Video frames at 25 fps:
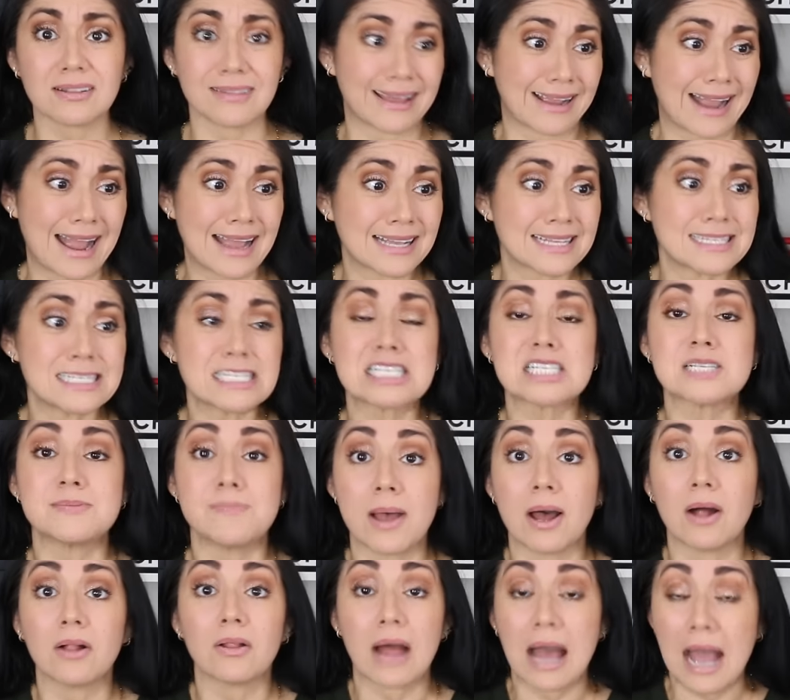Like I can
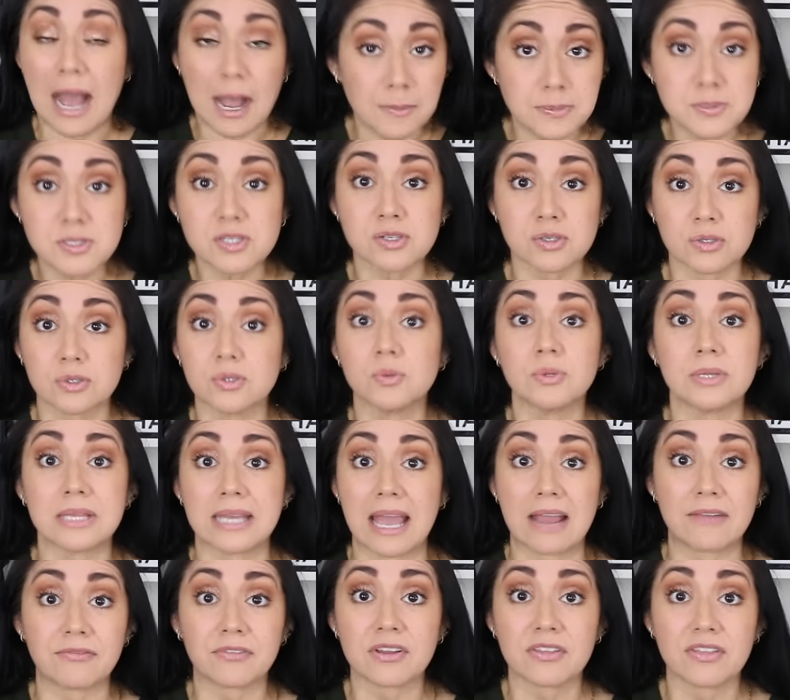smell absolutely
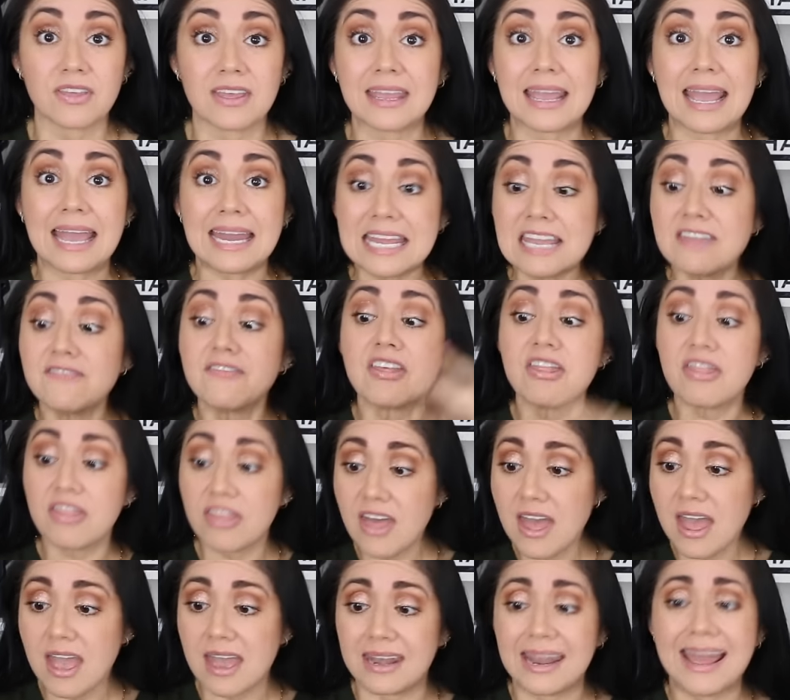everything. And even
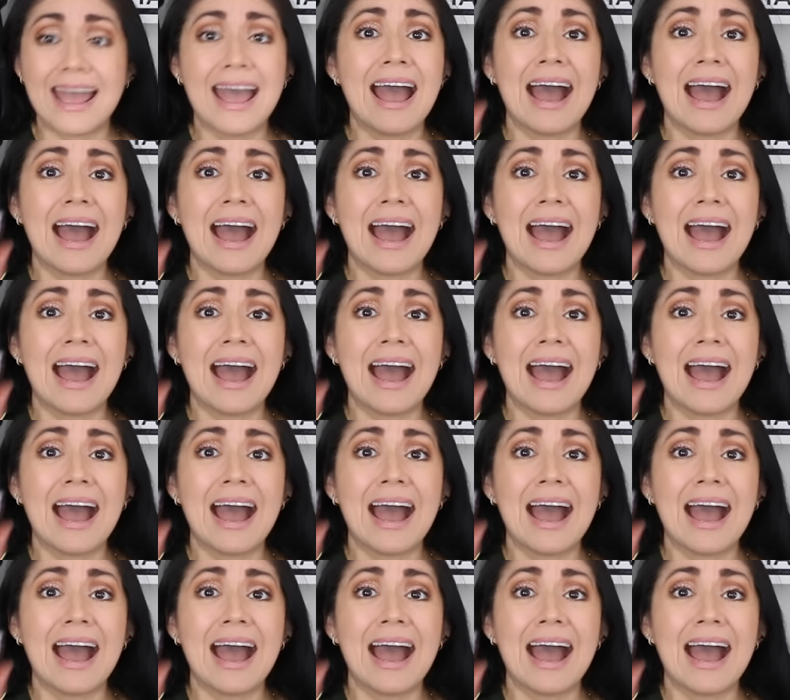then,